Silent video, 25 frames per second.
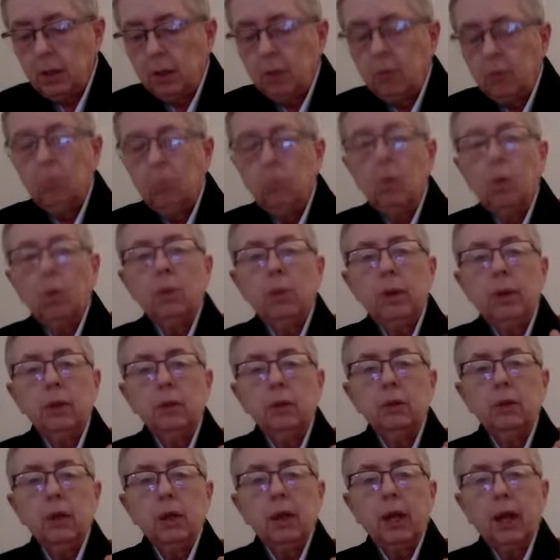What we
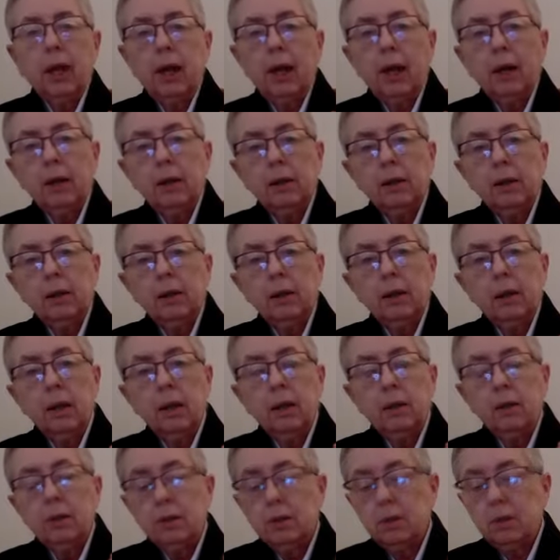look at
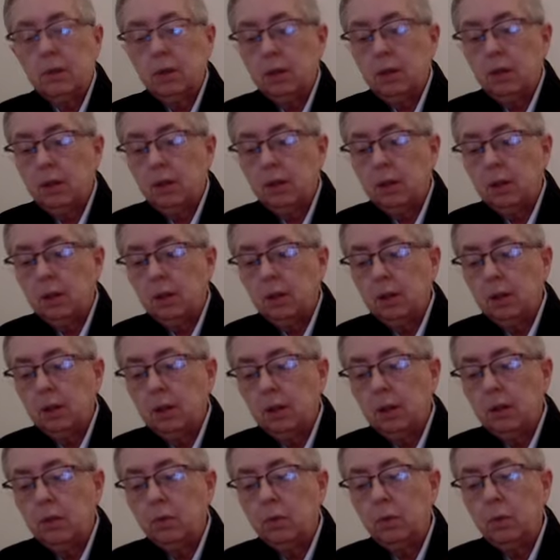and see
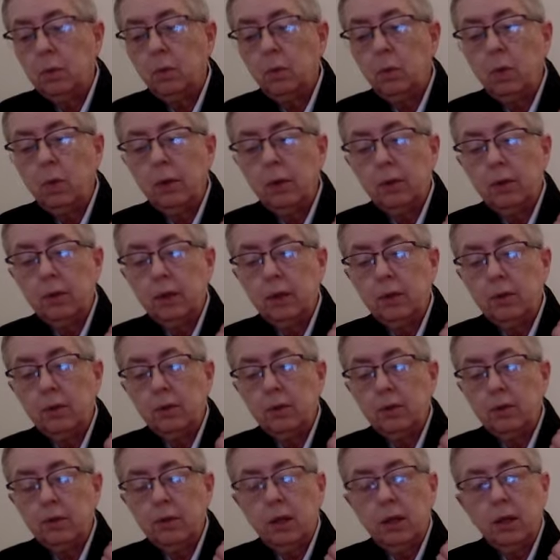is we want to
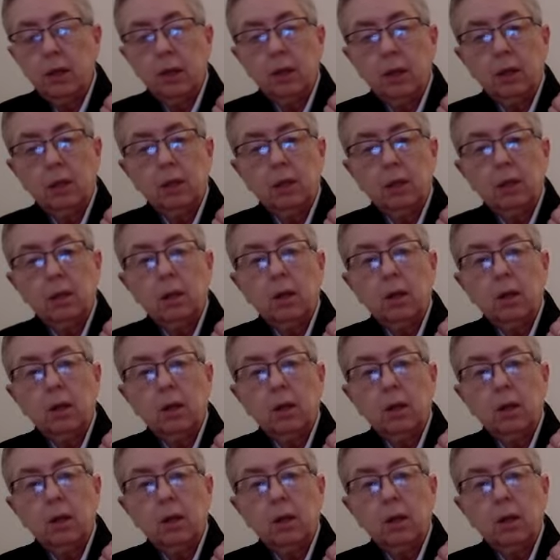understand,